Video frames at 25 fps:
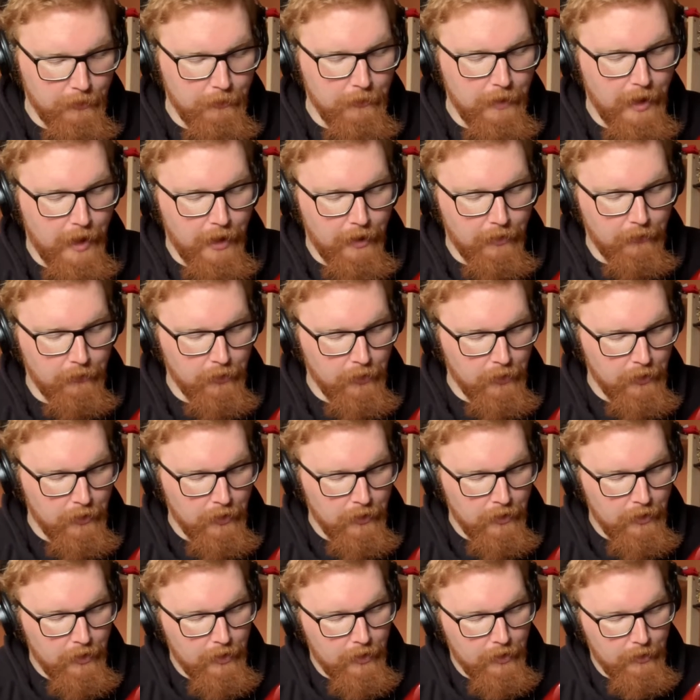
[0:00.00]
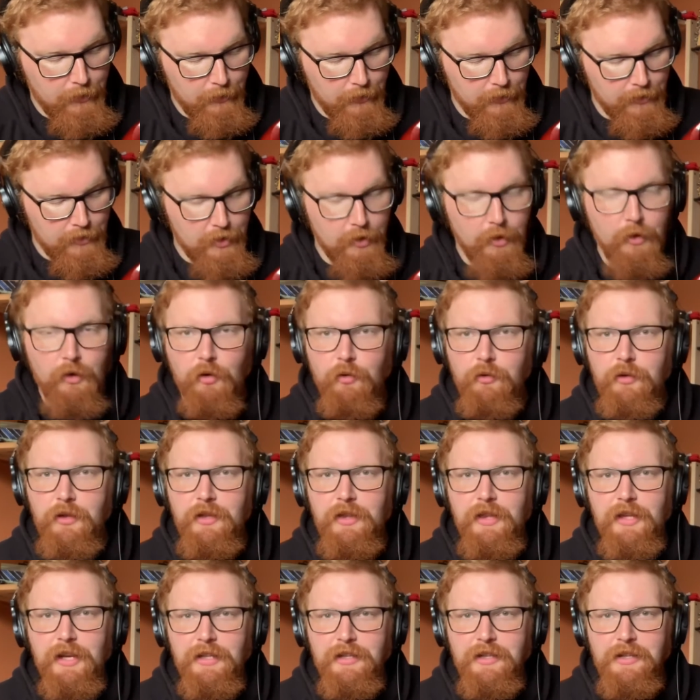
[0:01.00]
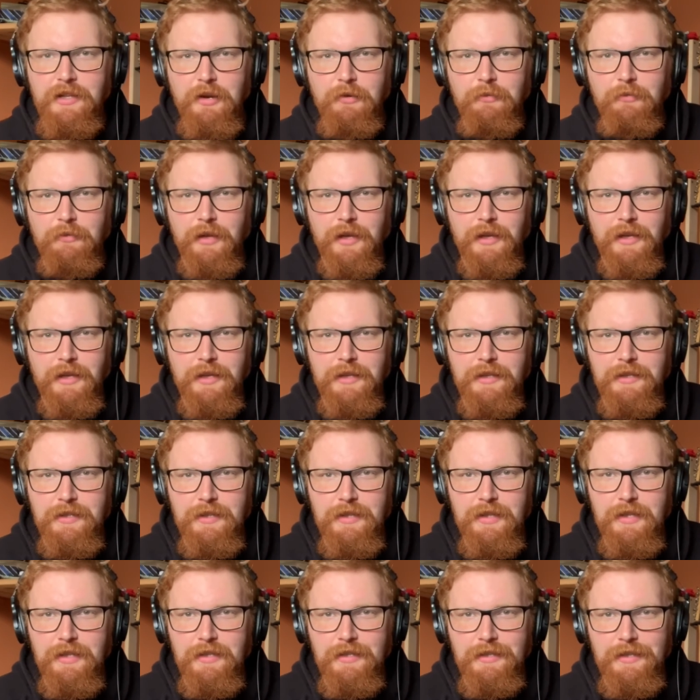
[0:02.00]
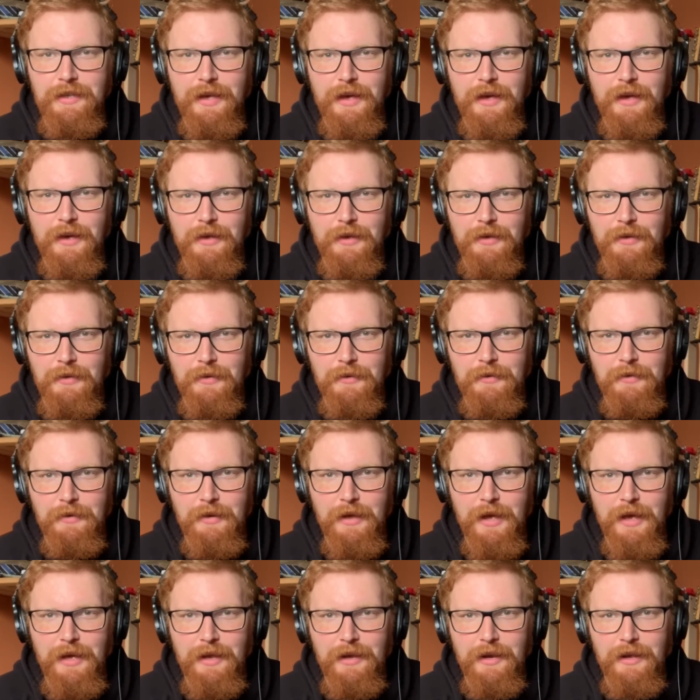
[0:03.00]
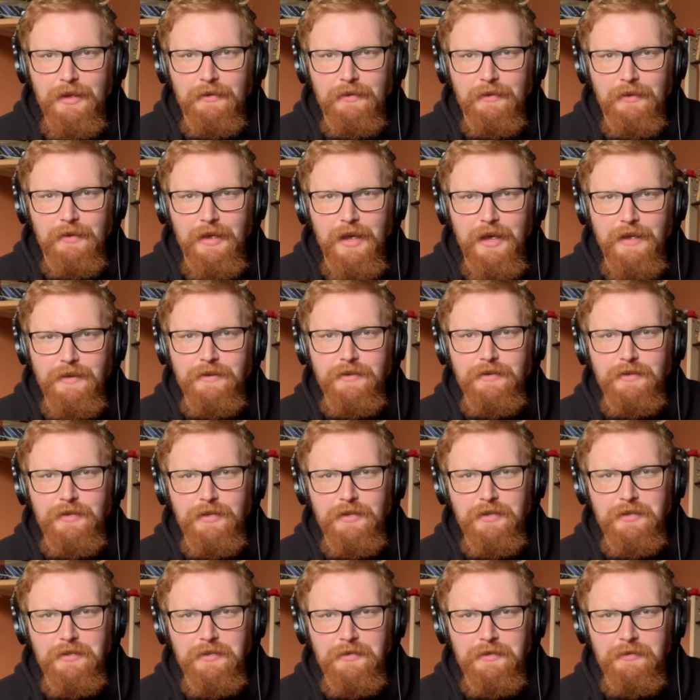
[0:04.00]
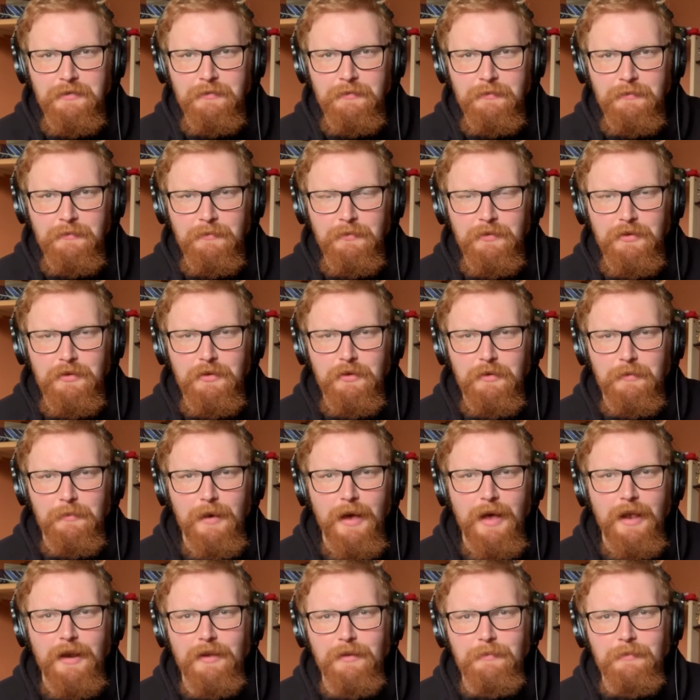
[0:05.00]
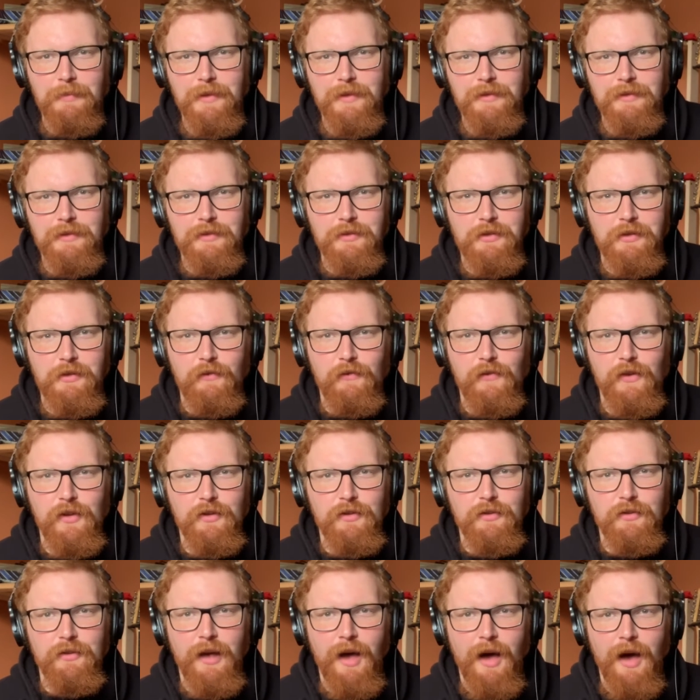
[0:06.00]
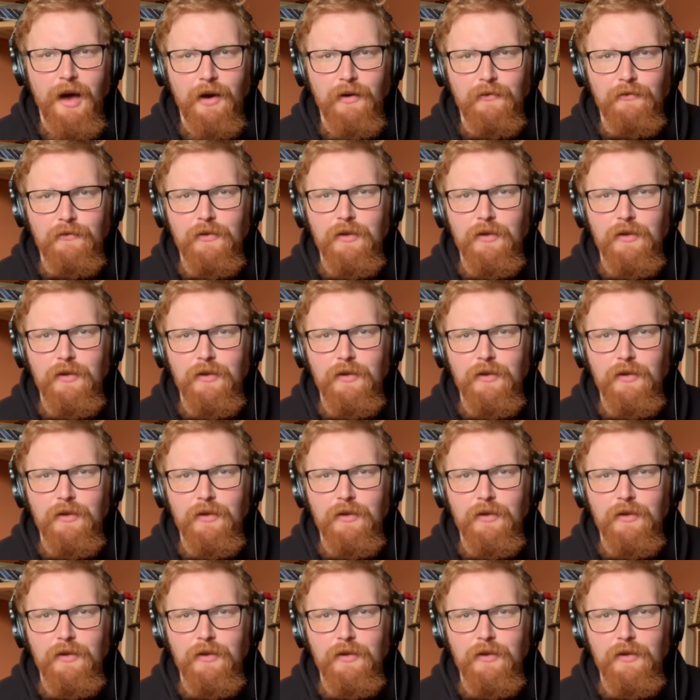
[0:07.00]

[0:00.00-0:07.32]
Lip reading: now. The only thing I don't like is this, I gotta age this Tune-o-matic because it just feels off.